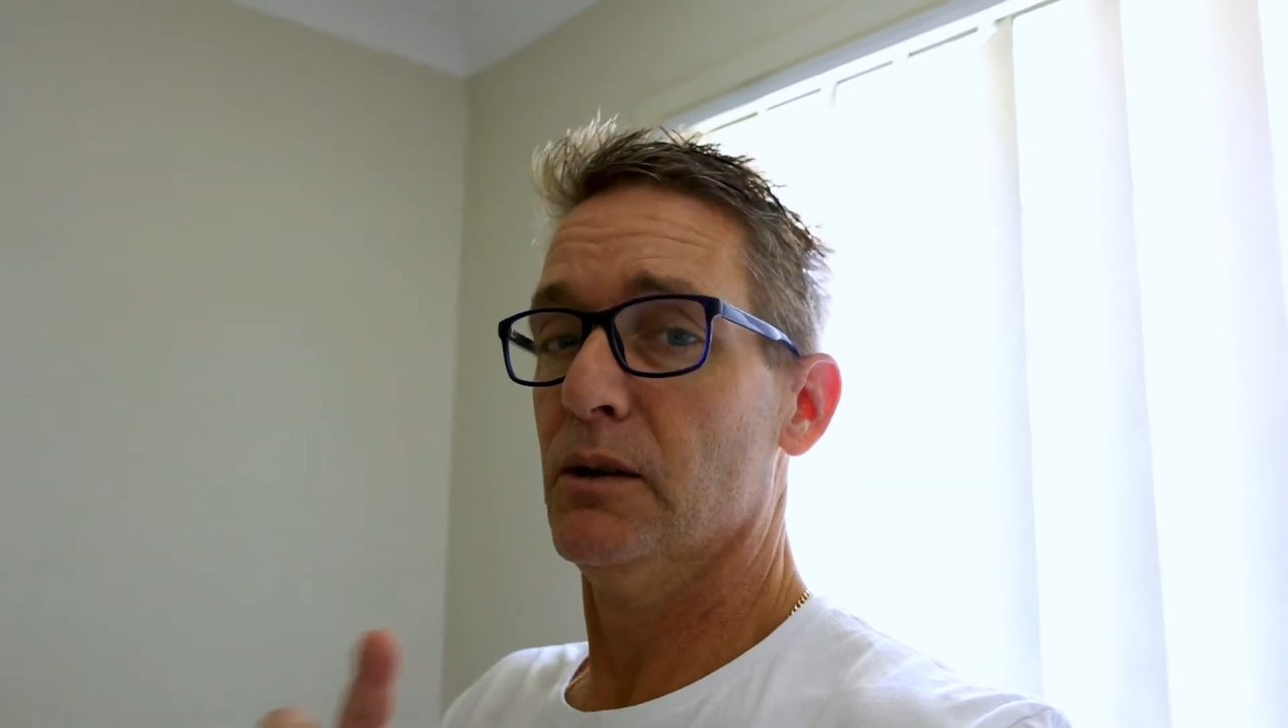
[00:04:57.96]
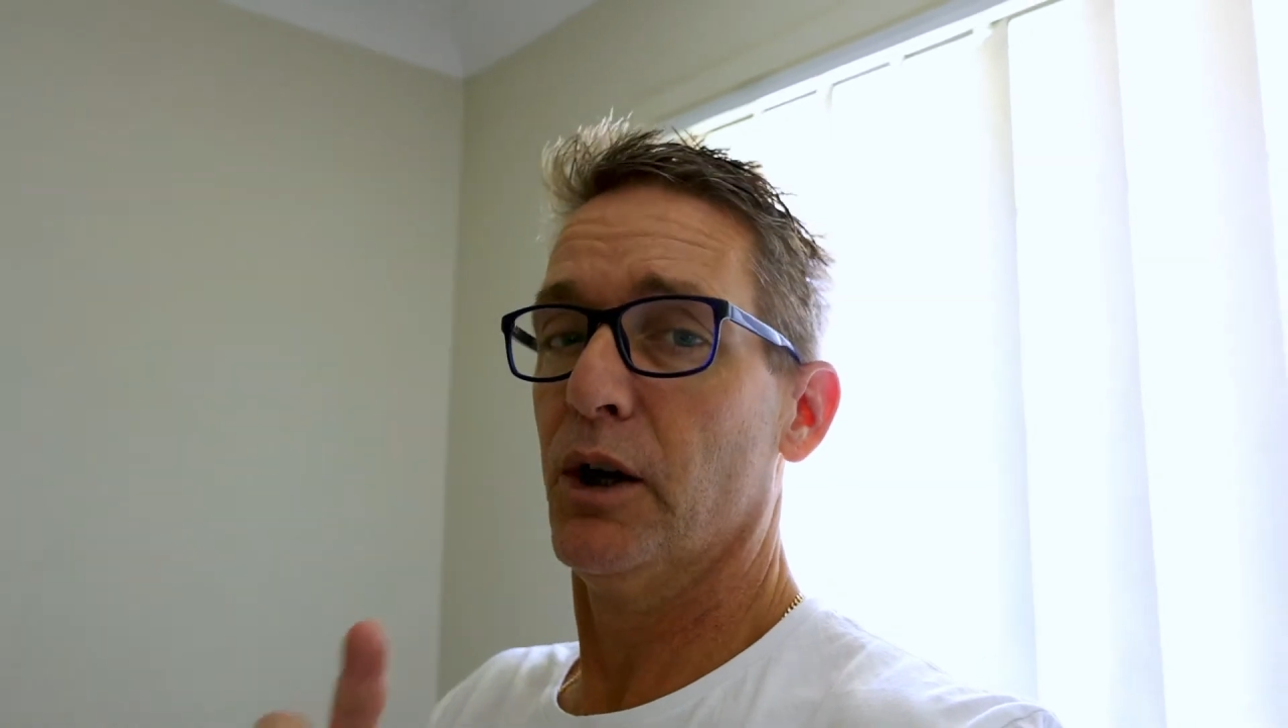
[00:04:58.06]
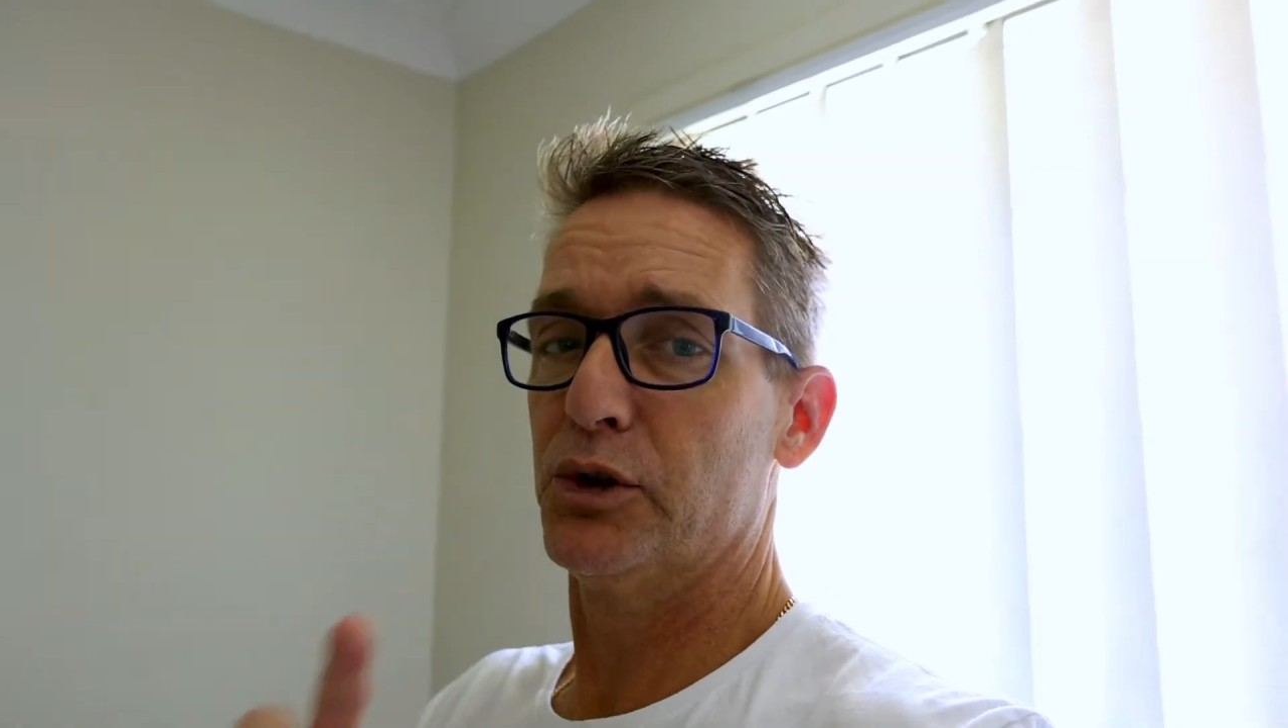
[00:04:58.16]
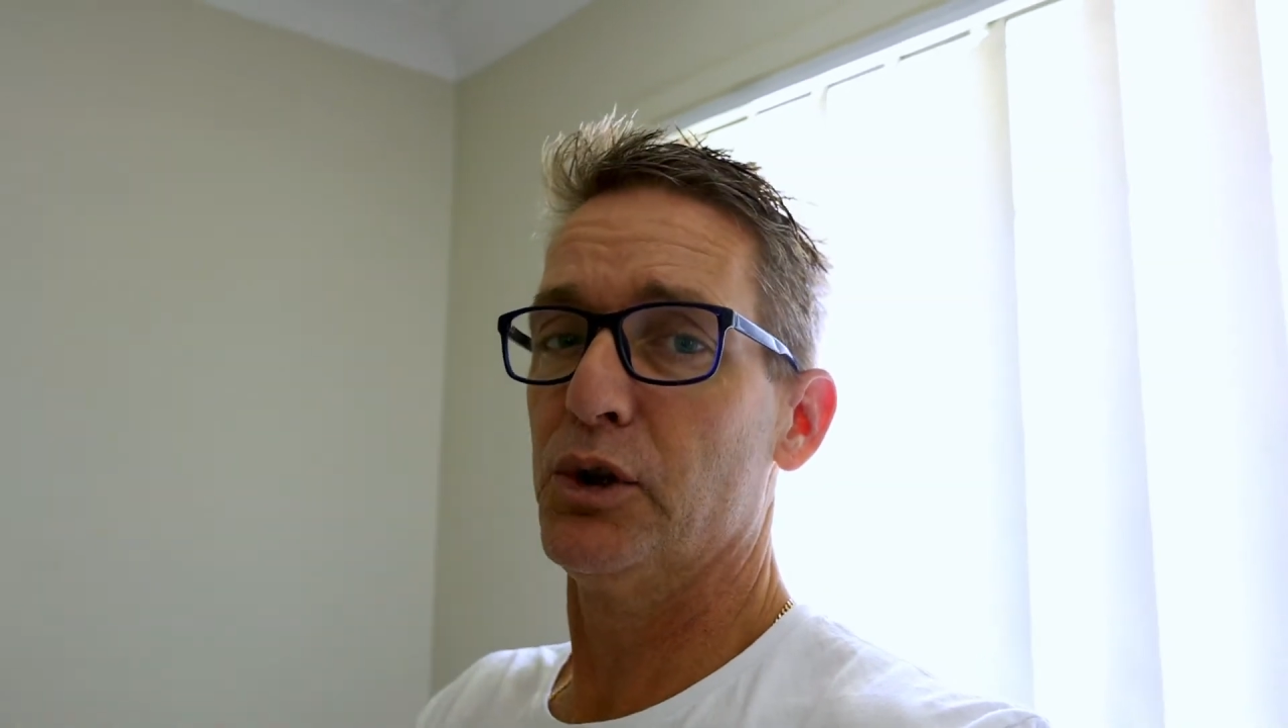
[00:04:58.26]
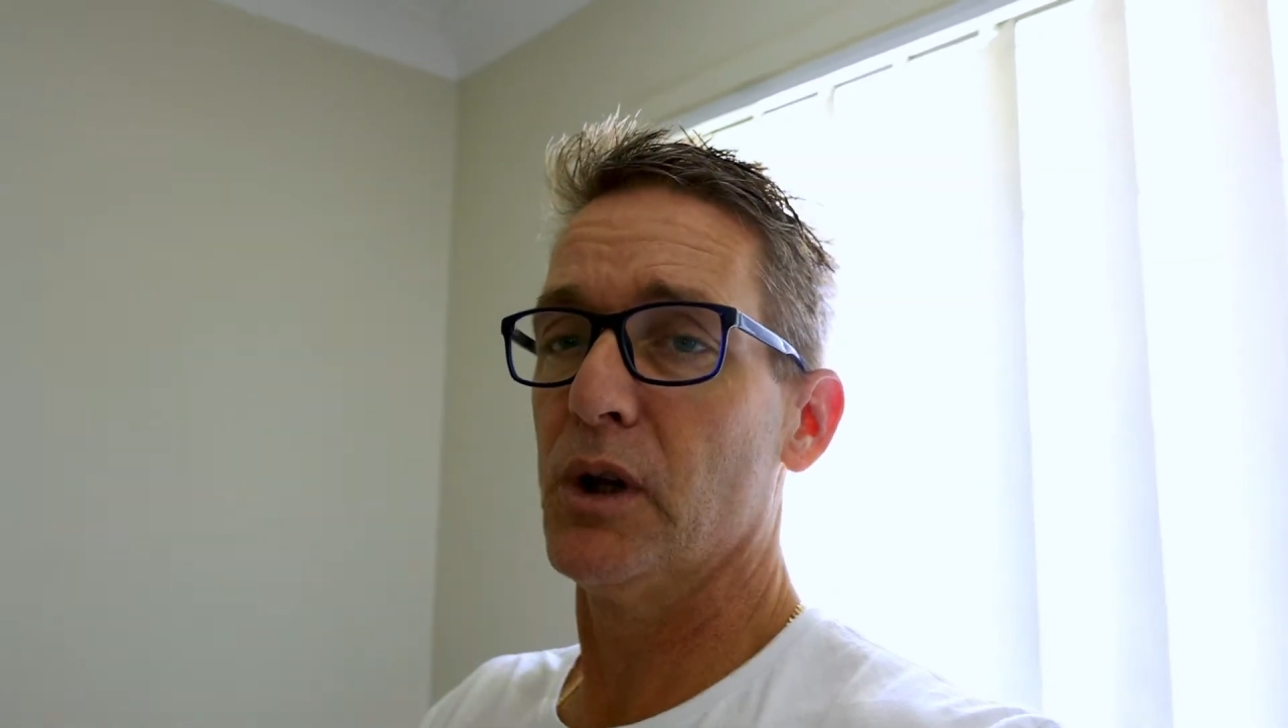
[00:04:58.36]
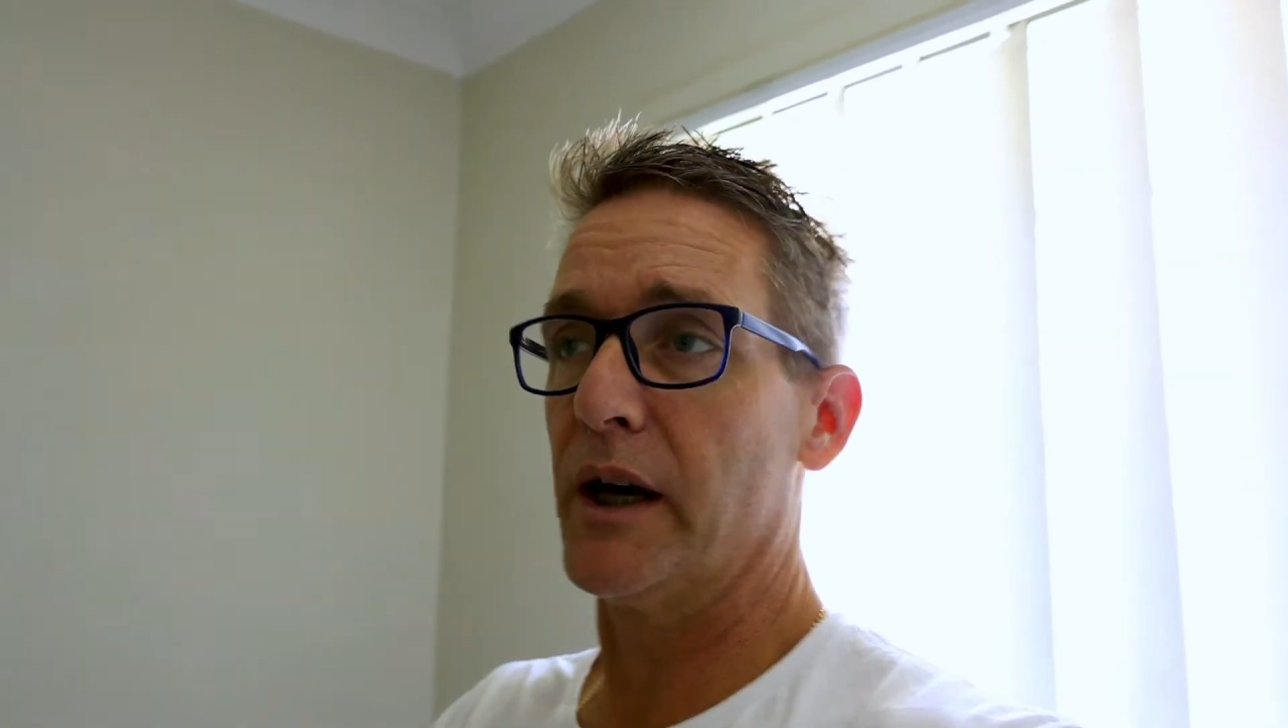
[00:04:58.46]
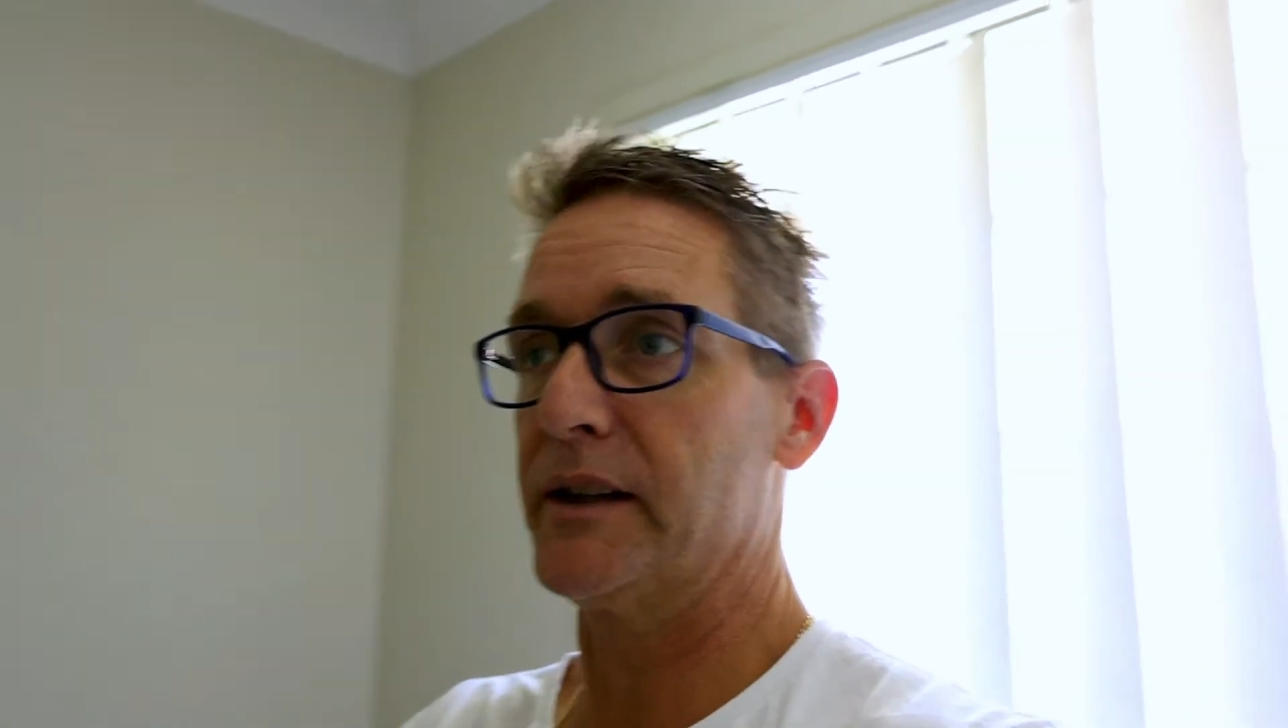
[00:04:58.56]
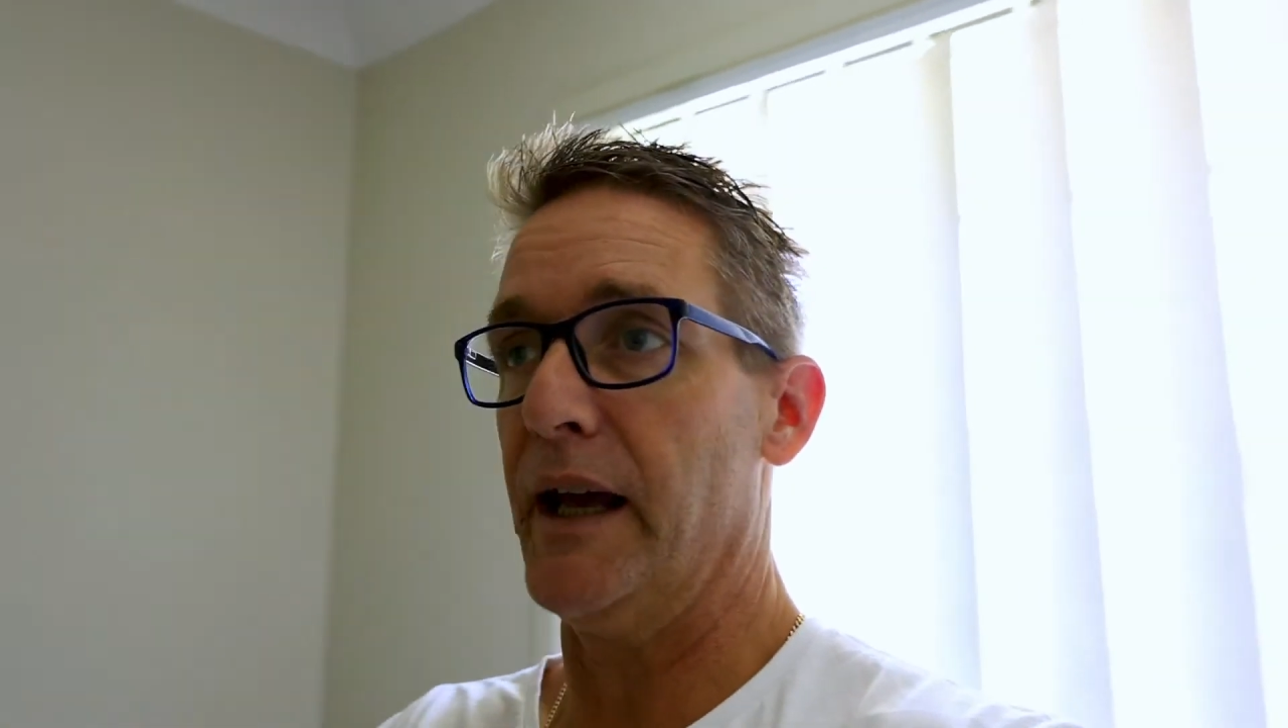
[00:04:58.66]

I do like